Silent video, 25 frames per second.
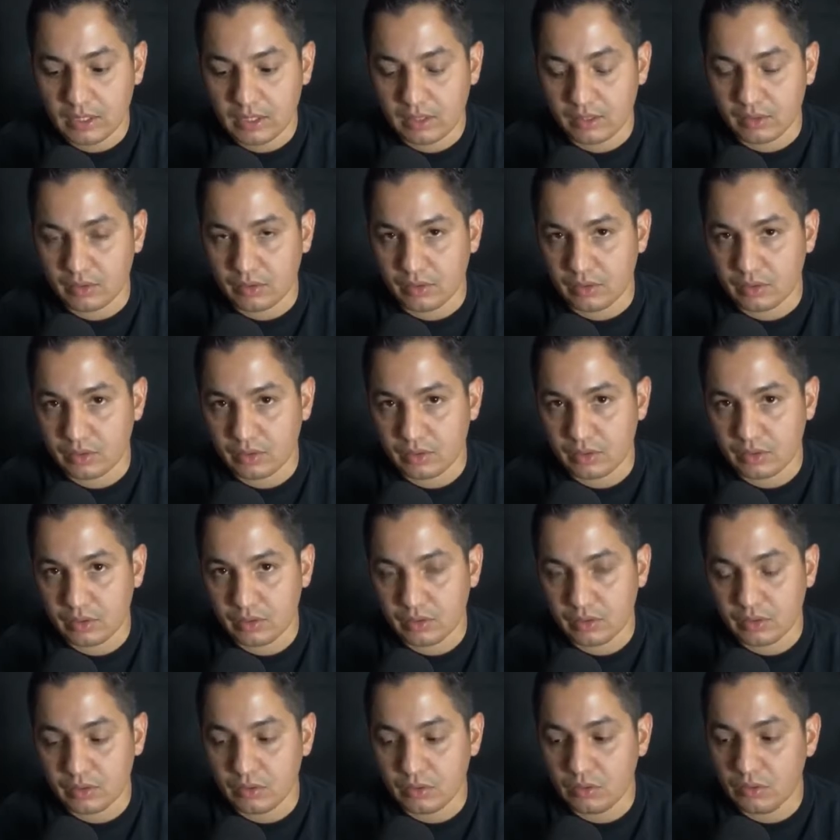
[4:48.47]
And can you
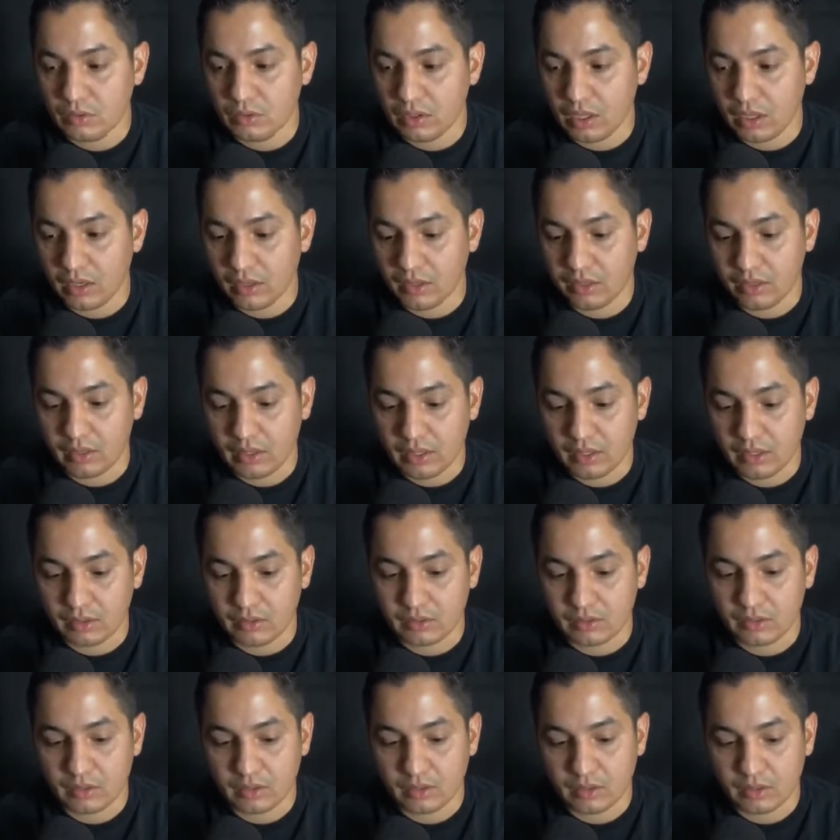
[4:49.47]
hear me while the video is
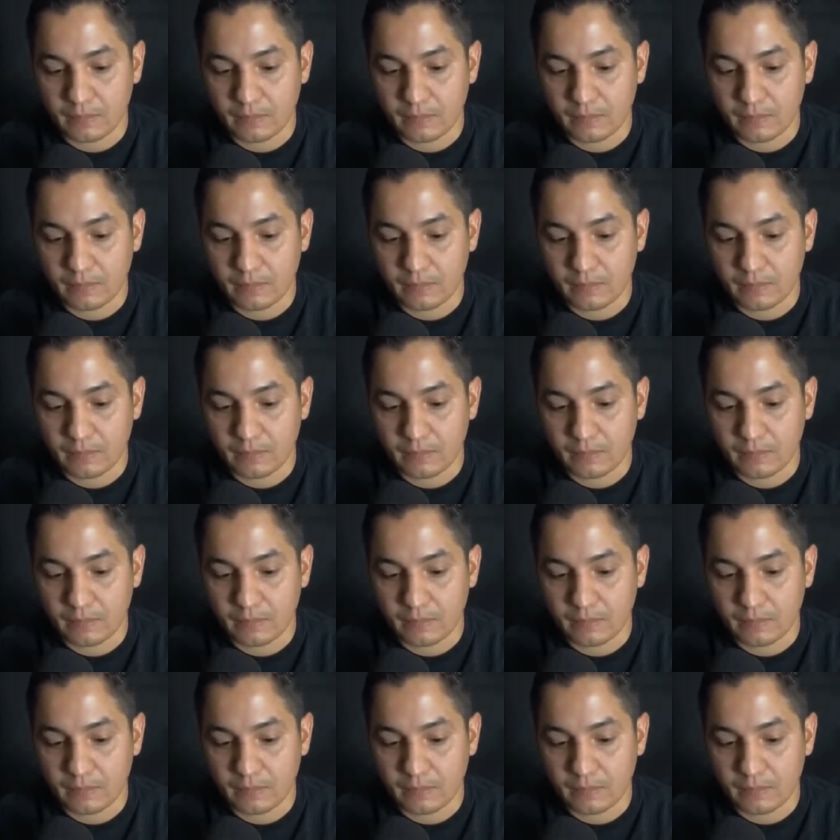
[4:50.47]
playing?